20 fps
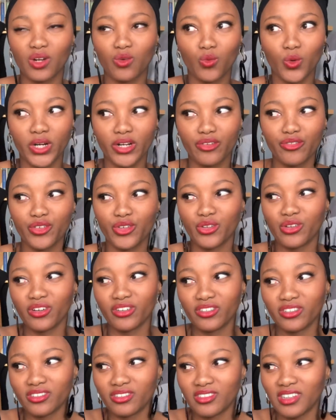what if you don't
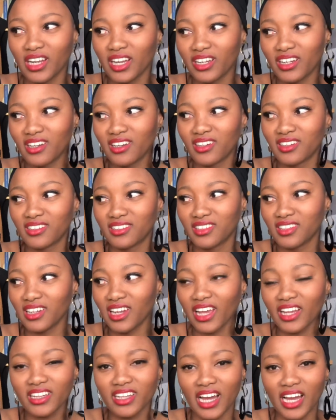like
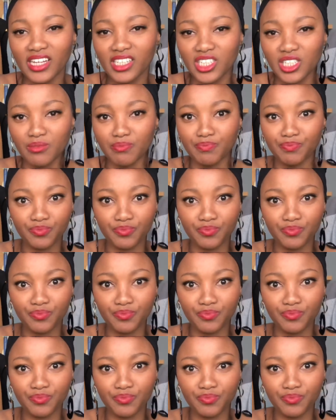the item?